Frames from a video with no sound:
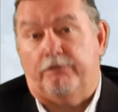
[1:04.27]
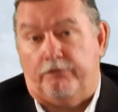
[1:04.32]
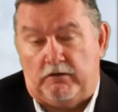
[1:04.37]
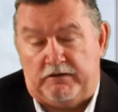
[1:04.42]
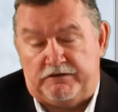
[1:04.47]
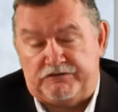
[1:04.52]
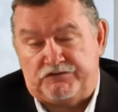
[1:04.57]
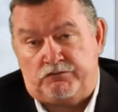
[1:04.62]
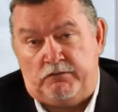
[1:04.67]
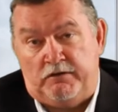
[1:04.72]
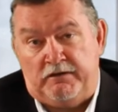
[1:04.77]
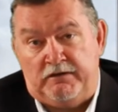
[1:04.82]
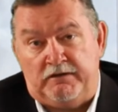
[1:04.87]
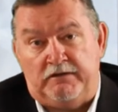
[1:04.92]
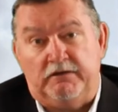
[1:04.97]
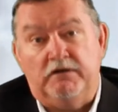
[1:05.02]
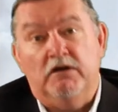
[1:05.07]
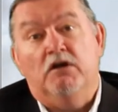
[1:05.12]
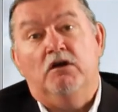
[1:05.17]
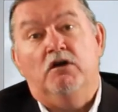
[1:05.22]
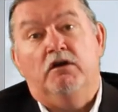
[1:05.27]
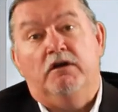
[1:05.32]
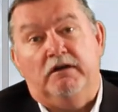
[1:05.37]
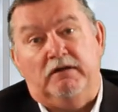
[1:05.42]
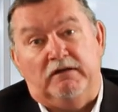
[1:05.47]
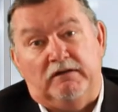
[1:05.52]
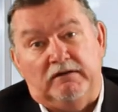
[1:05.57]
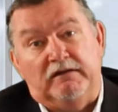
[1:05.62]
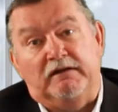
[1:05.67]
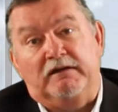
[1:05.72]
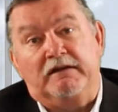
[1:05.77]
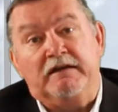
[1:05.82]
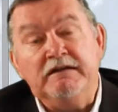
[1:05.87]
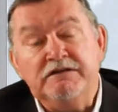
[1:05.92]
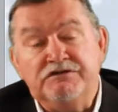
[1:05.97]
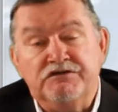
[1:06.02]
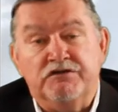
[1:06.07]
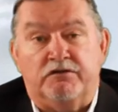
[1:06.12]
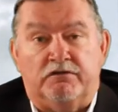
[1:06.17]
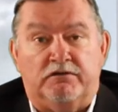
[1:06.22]
frustrated a little
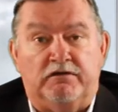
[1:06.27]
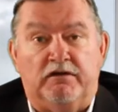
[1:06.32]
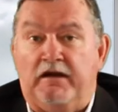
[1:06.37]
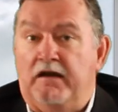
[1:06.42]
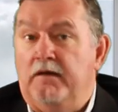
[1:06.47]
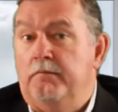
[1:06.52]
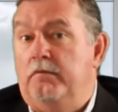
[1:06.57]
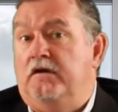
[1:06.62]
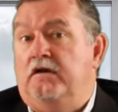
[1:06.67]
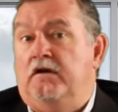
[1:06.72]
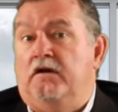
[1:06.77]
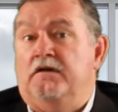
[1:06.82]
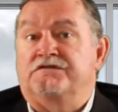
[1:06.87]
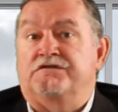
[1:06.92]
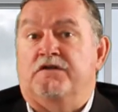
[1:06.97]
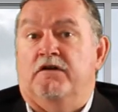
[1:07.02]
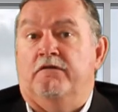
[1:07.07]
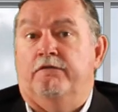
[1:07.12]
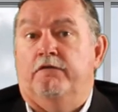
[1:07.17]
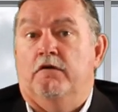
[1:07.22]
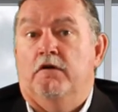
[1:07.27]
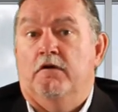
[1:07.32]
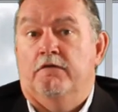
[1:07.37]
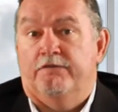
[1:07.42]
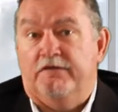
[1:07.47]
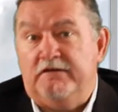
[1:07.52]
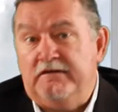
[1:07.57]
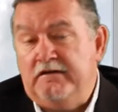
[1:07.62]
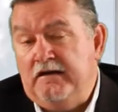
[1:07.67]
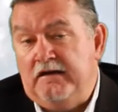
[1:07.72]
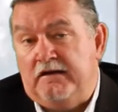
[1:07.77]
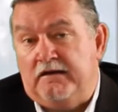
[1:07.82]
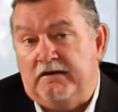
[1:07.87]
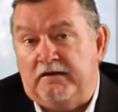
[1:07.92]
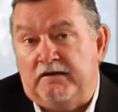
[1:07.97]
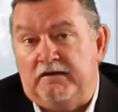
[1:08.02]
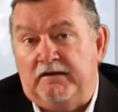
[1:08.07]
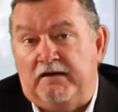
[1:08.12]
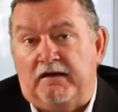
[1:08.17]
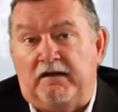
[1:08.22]
easier today because of fatigue. You
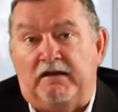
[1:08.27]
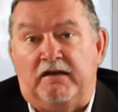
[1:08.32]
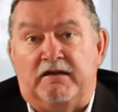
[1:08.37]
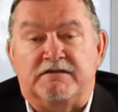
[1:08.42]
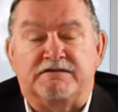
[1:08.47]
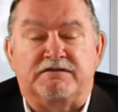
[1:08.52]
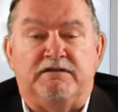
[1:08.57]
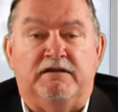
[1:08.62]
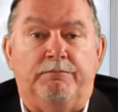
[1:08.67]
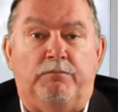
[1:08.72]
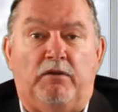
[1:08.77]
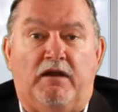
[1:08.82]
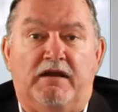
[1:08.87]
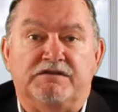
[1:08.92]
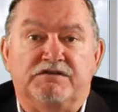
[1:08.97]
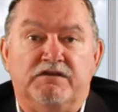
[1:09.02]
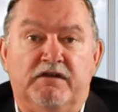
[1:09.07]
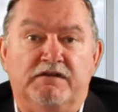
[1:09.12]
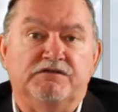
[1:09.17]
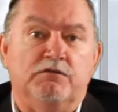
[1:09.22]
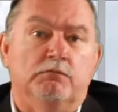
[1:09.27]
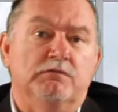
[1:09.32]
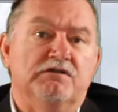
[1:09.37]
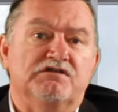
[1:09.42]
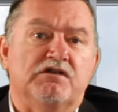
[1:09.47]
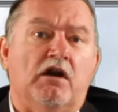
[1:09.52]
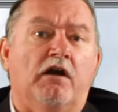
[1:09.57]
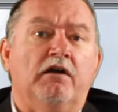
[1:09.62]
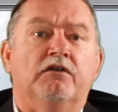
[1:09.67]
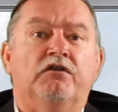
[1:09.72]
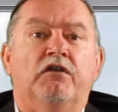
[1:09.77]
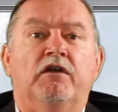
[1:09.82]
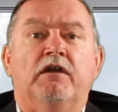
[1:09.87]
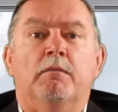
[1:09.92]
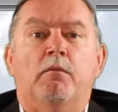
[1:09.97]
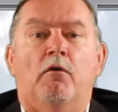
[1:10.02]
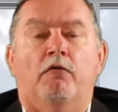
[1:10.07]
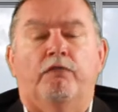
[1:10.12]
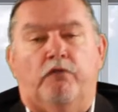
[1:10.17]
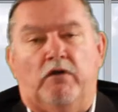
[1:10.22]
didn't get a lot of sleep last night. So when you start to think
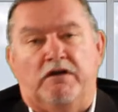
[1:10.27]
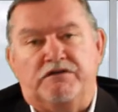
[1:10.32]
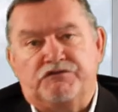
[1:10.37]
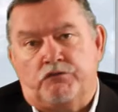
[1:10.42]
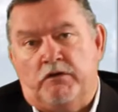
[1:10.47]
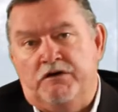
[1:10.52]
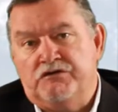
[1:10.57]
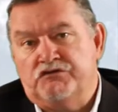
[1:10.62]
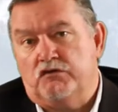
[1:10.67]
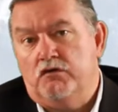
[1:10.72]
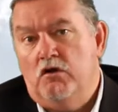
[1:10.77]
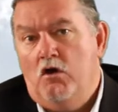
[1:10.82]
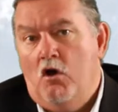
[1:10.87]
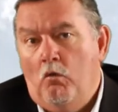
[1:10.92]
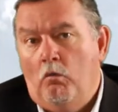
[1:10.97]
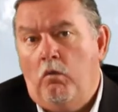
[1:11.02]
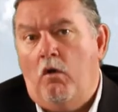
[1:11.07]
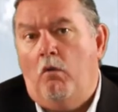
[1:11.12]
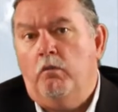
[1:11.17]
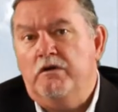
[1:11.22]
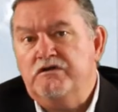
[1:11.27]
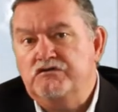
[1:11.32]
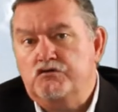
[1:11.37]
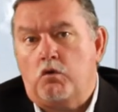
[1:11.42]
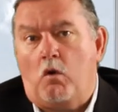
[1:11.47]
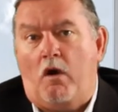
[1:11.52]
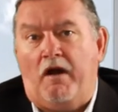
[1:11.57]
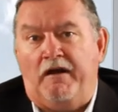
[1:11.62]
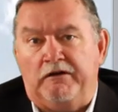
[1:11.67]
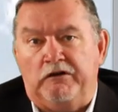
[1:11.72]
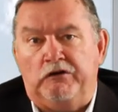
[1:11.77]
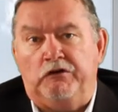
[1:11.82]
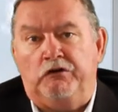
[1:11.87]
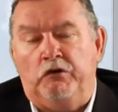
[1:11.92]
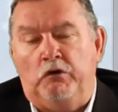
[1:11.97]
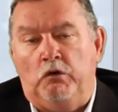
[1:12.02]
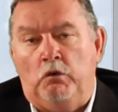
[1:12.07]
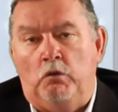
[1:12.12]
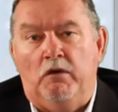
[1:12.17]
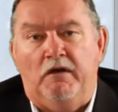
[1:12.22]
about frustration, what we try to
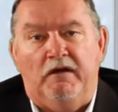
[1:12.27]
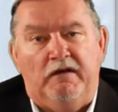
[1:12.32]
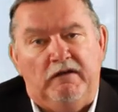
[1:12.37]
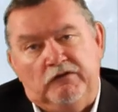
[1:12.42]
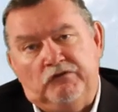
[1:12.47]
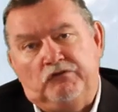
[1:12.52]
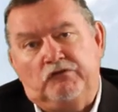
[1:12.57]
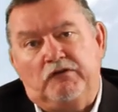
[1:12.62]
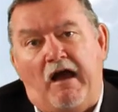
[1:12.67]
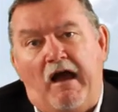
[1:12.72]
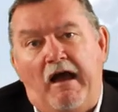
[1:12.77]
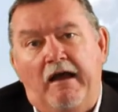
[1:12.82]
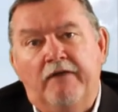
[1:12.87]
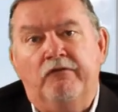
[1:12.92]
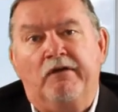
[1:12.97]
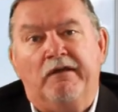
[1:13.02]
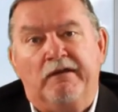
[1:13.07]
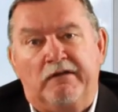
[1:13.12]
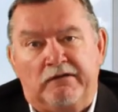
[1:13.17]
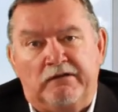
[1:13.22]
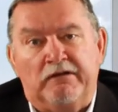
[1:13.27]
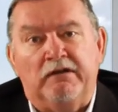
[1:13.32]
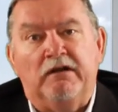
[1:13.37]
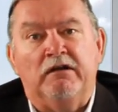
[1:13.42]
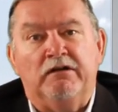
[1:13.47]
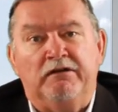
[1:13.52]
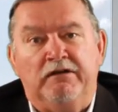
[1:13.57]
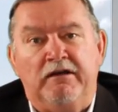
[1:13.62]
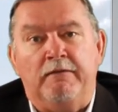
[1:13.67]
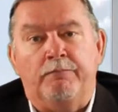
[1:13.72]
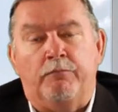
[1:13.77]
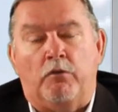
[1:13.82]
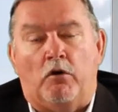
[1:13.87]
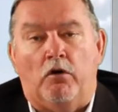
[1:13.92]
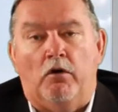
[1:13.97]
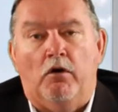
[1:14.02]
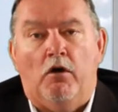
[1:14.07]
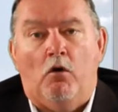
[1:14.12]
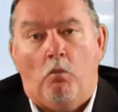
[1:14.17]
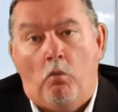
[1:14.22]
do is dive in a little
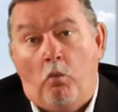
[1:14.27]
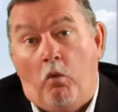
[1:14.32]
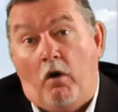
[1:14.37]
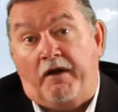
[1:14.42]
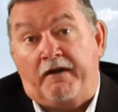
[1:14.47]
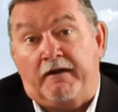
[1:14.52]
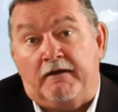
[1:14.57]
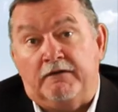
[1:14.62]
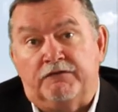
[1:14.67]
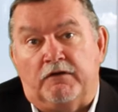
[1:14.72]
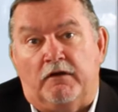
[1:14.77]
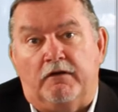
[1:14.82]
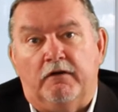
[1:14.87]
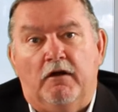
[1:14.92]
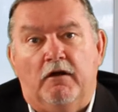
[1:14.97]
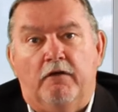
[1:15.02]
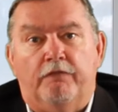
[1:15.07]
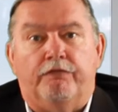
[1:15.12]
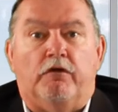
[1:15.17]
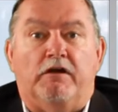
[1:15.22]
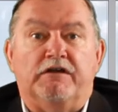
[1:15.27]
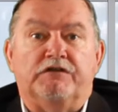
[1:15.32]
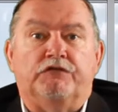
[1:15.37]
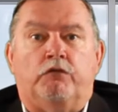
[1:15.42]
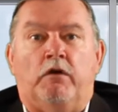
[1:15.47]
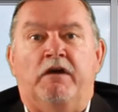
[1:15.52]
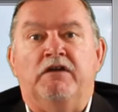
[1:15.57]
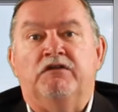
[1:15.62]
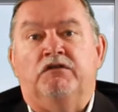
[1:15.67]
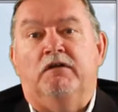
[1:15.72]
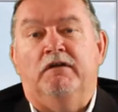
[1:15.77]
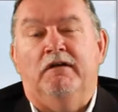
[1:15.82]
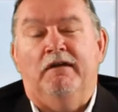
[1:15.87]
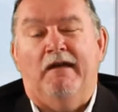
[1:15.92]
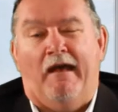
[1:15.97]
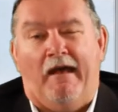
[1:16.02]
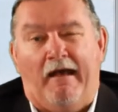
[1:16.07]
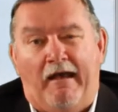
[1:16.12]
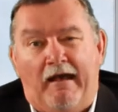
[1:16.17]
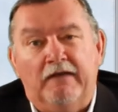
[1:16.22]
deeper. What is it? Frustration
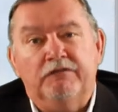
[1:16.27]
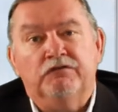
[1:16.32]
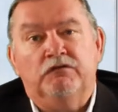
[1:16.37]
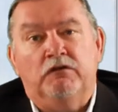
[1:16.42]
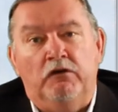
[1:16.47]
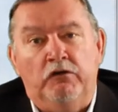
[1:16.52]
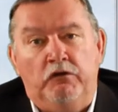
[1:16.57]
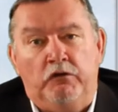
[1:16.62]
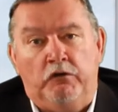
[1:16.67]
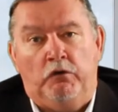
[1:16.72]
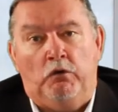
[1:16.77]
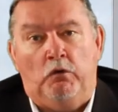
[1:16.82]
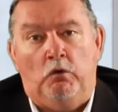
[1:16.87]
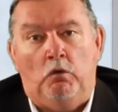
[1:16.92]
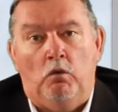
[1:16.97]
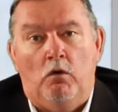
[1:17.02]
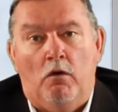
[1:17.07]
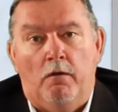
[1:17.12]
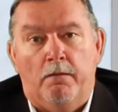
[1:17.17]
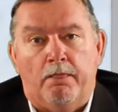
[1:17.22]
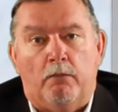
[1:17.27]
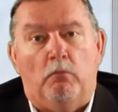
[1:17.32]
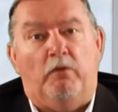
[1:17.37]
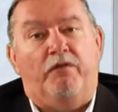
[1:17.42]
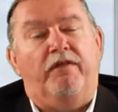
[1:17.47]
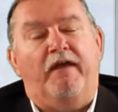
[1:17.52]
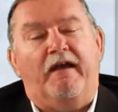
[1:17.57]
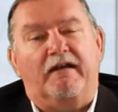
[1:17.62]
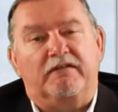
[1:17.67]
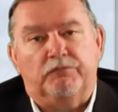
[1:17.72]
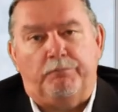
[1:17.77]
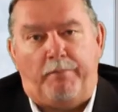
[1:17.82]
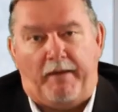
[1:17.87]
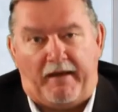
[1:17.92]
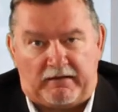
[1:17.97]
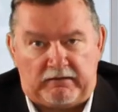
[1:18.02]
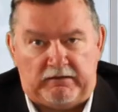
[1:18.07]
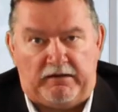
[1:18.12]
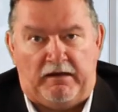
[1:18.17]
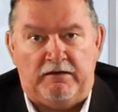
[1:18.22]
has to do with
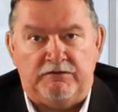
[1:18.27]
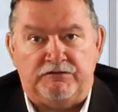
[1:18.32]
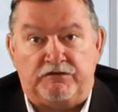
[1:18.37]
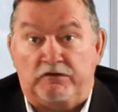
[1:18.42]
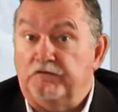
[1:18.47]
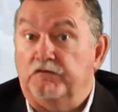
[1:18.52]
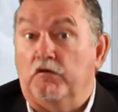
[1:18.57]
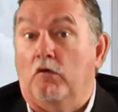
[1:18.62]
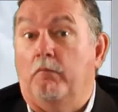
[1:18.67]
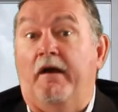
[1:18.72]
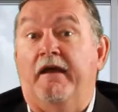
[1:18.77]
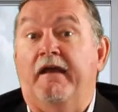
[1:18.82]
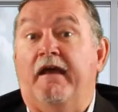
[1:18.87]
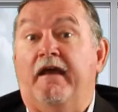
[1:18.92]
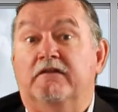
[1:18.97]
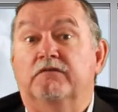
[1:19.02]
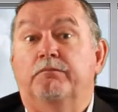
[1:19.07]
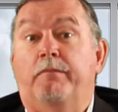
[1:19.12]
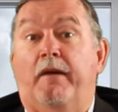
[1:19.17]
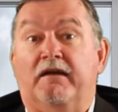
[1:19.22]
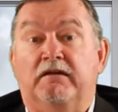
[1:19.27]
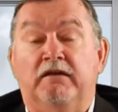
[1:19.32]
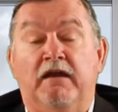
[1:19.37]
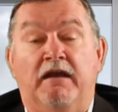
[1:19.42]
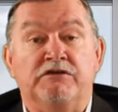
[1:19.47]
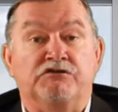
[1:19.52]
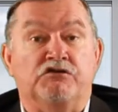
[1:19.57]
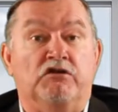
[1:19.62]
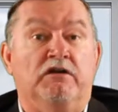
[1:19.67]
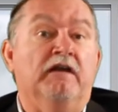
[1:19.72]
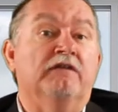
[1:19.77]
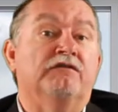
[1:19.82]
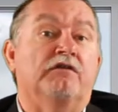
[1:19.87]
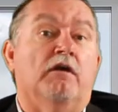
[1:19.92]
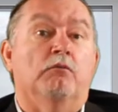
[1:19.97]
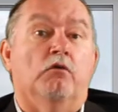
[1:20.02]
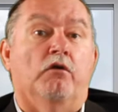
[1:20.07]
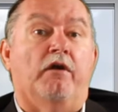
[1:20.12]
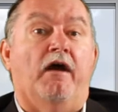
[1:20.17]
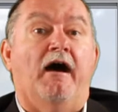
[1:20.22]
expectation. So my expectation is
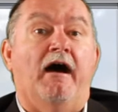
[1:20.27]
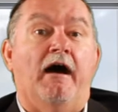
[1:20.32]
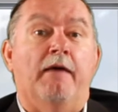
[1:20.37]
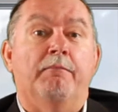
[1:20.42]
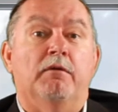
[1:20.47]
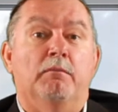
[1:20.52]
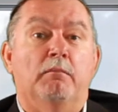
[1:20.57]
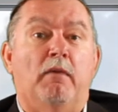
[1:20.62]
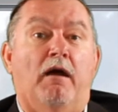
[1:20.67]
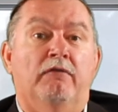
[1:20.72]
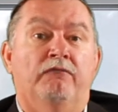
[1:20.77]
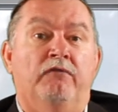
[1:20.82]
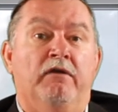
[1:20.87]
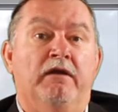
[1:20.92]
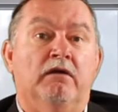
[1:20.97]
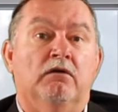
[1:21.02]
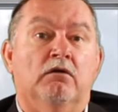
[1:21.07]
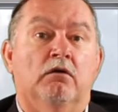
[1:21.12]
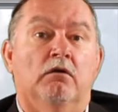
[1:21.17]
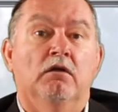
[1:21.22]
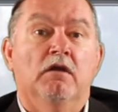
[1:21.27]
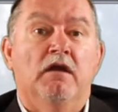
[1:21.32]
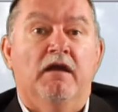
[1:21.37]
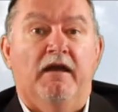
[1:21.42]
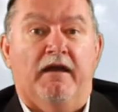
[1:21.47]
I'm going to hop in my vehicle